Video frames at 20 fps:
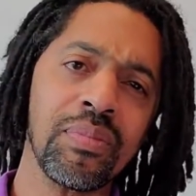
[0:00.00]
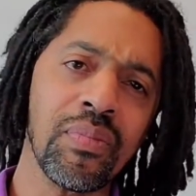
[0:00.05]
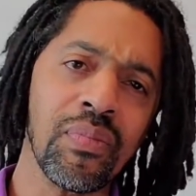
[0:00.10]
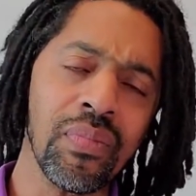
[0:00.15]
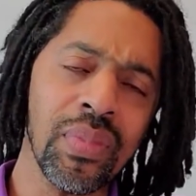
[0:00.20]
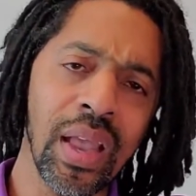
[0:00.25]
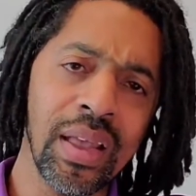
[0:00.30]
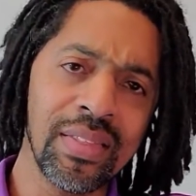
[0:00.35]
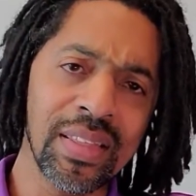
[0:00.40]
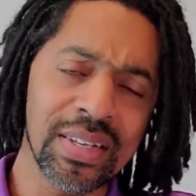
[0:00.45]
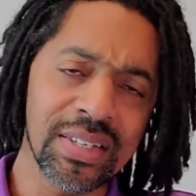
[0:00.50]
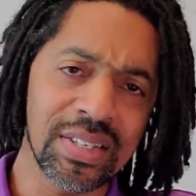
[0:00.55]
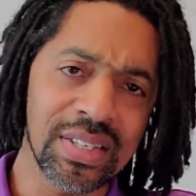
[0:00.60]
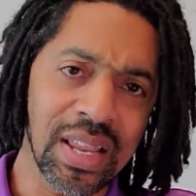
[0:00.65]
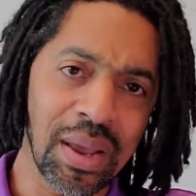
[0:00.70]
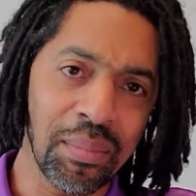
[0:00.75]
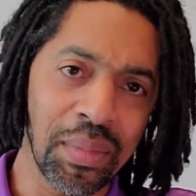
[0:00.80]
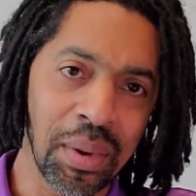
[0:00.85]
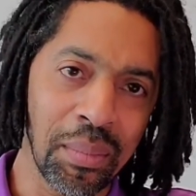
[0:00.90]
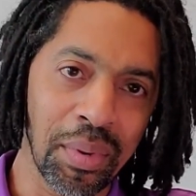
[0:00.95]
And then step
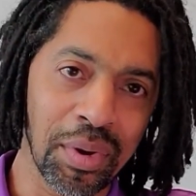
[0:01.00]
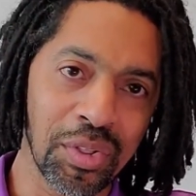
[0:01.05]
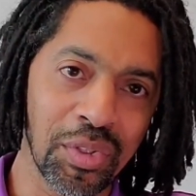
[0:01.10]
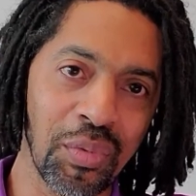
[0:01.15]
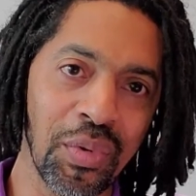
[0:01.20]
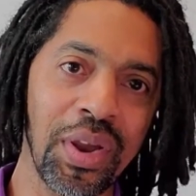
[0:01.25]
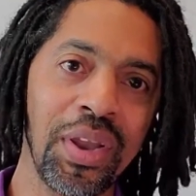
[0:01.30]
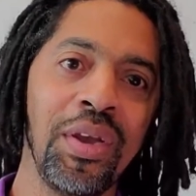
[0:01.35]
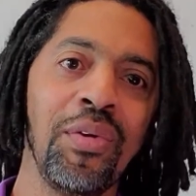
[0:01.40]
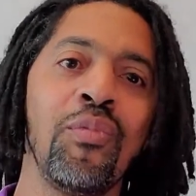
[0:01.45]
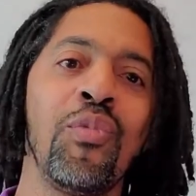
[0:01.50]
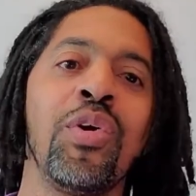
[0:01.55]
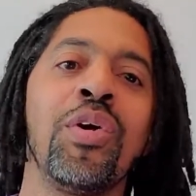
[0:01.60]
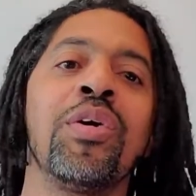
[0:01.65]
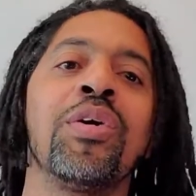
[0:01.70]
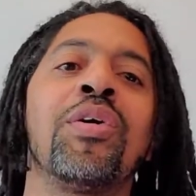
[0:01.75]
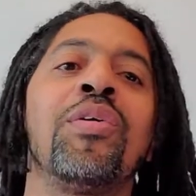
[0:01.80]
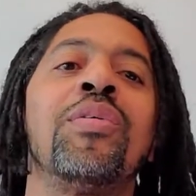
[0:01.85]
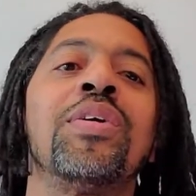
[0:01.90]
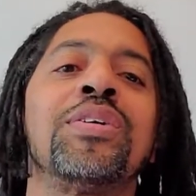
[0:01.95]
number 3, we're
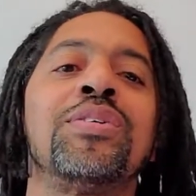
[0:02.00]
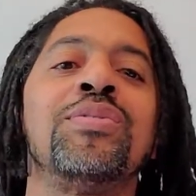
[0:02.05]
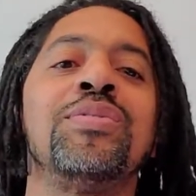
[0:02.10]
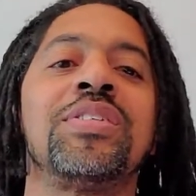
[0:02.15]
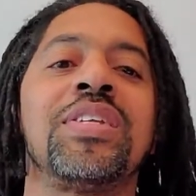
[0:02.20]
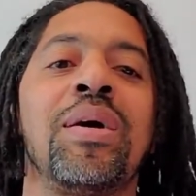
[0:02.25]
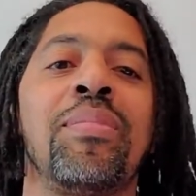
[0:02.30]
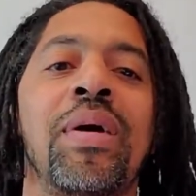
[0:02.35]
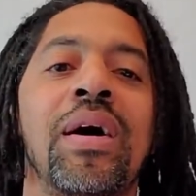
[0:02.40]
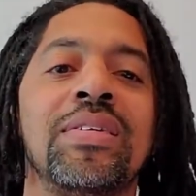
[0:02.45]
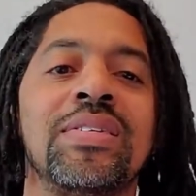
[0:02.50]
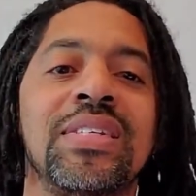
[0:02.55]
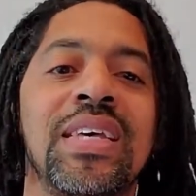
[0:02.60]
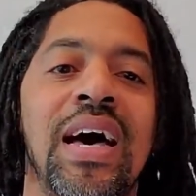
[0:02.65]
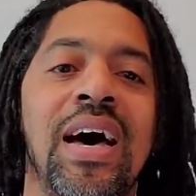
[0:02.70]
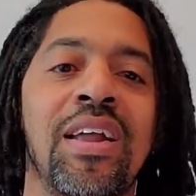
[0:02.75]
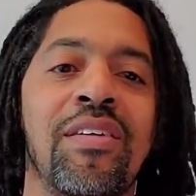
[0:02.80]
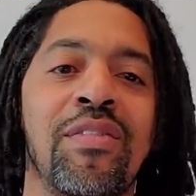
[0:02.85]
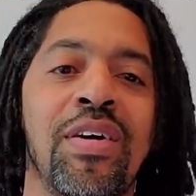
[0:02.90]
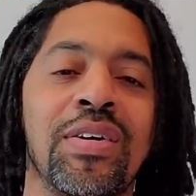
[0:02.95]
going to step
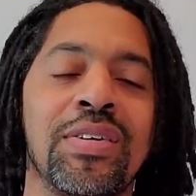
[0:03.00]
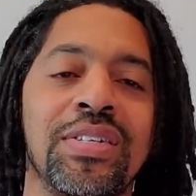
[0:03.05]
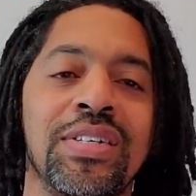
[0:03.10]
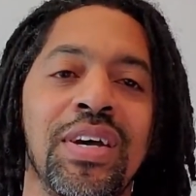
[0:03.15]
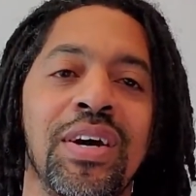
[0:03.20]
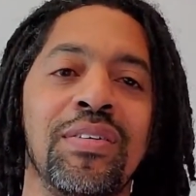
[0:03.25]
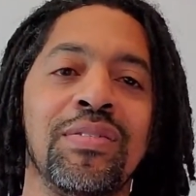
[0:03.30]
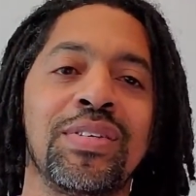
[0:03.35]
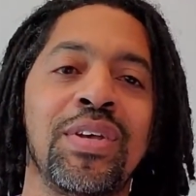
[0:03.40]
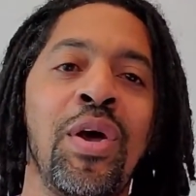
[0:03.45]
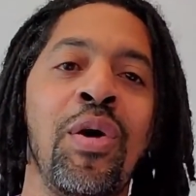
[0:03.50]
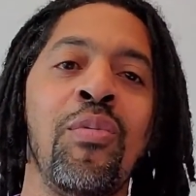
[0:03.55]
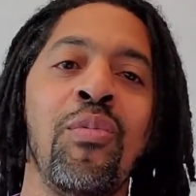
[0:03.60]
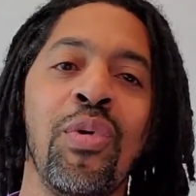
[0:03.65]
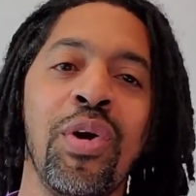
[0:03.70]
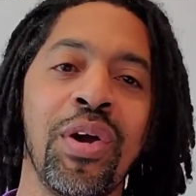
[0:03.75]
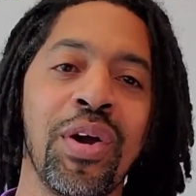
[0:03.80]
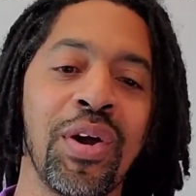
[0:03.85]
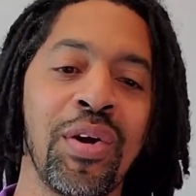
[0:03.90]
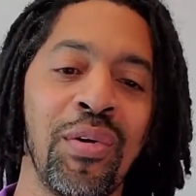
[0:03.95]
outside of ourselves.
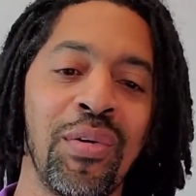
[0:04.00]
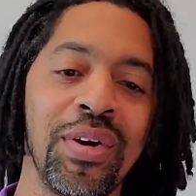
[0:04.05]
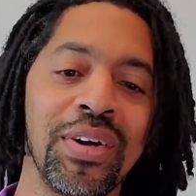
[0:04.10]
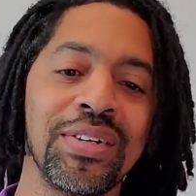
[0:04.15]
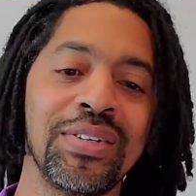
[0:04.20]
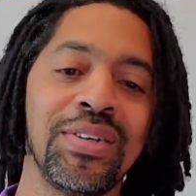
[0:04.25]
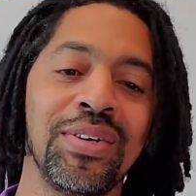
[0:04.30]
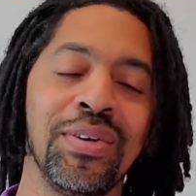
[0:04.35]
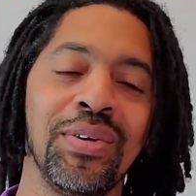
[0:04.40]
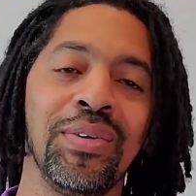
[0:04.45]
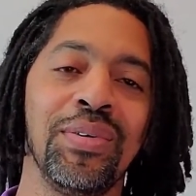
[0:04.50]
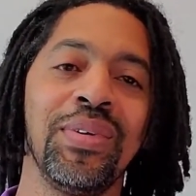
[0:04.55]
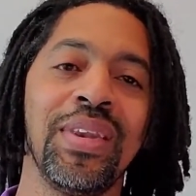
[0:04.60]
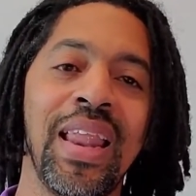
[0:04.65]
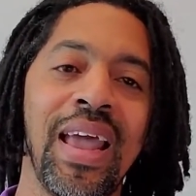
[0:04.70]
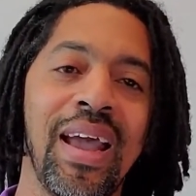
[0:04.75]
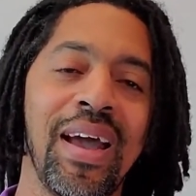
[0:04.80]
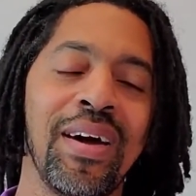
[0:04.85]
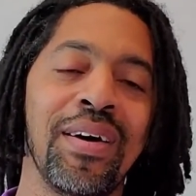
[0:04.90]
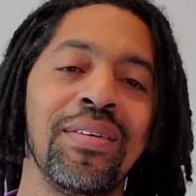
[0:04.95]
We're going to
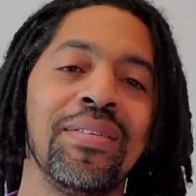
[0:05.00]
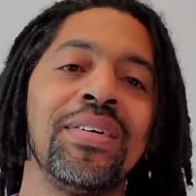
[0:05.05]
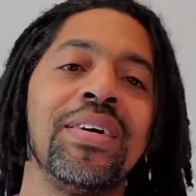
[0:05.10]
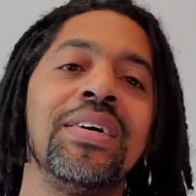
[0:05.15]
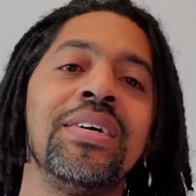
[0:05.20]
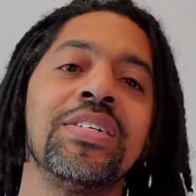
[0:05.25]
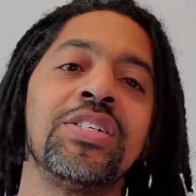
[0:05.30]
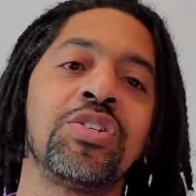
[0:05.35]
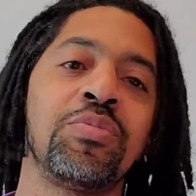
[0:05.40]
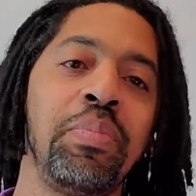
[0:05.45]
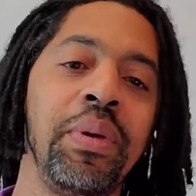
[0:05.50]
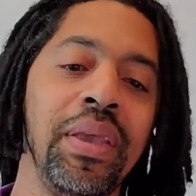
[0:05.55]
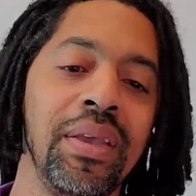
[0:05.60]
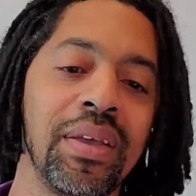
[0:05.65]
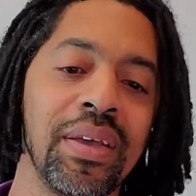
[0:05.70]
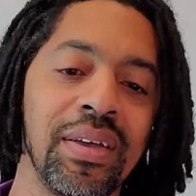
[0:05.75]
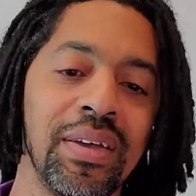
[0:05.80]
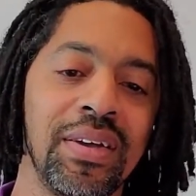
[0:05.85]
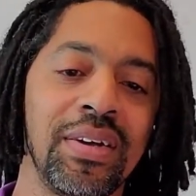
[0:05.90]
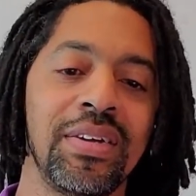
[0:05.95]
now
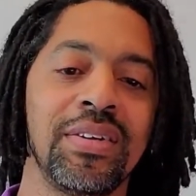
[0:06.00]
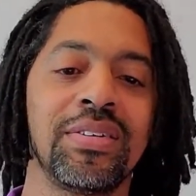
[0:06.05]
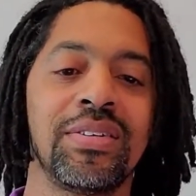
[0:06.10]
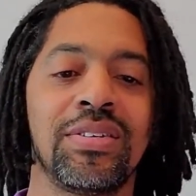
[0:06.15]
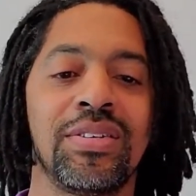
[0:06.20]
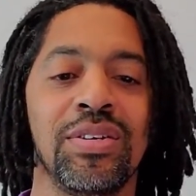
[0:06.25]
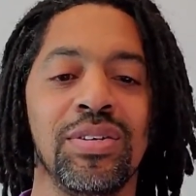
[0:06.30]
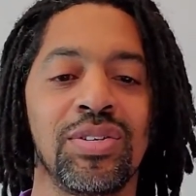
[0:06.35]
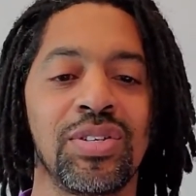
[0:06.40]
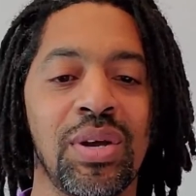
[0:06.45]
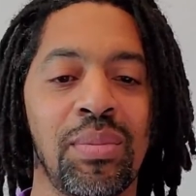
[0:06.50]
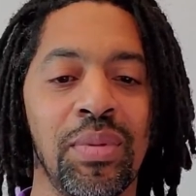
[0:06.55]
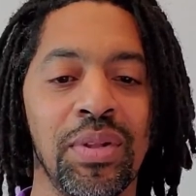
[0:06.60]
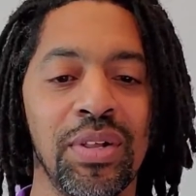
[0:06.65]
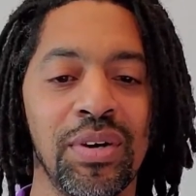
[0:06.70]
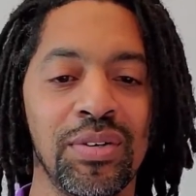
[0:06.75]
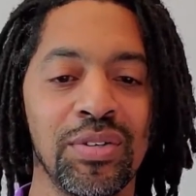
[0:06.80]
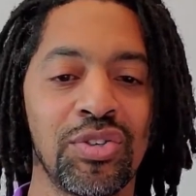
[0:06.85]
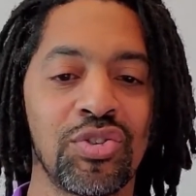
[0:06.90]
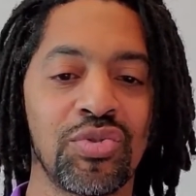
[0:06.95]
speak to some of
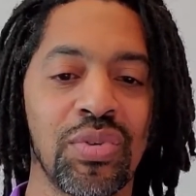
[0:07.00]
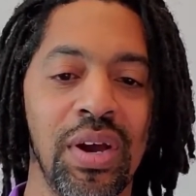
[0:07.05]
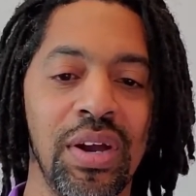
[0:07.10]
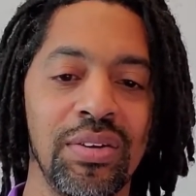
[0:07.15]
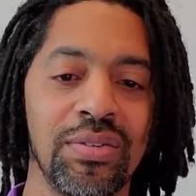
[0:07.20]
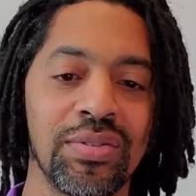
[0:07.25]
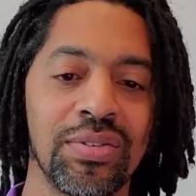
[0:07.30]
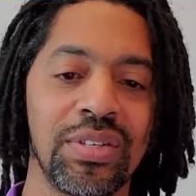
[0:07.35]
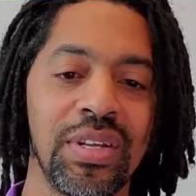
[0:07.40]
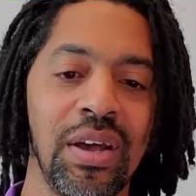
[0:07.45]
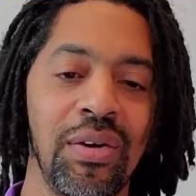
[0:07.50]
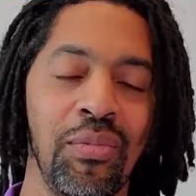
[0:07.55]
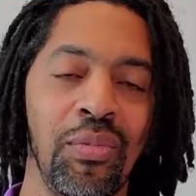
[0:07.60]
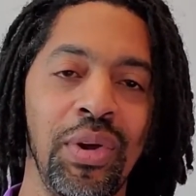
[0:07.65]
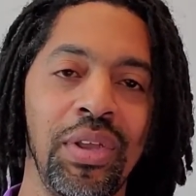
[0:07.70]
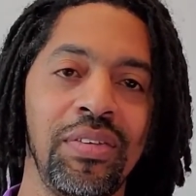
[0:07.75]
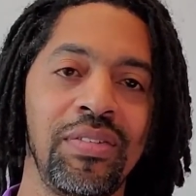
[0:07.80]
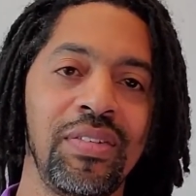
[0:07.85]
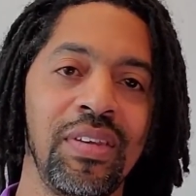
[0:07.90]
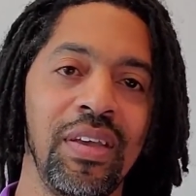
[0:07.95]
those strangers that
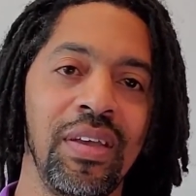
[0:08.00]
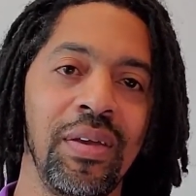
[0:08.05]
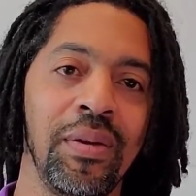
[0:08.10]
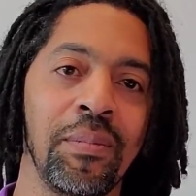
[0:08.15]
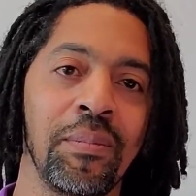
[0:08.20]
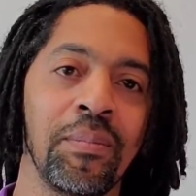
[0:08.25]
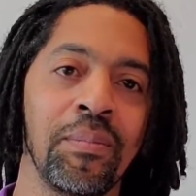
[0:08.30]
we see.